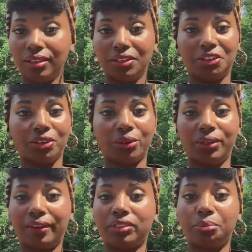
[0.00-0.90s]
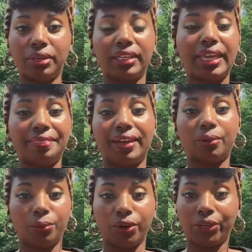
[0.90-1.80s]
You know, you have to put in that
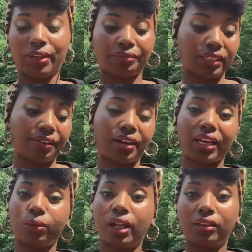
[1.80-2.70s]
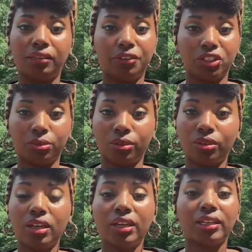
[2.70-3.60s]
work. You have to have high quality visual
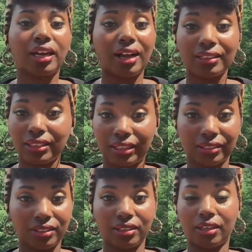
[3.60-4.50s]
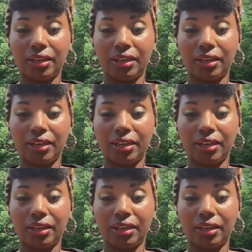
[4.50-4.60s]
content.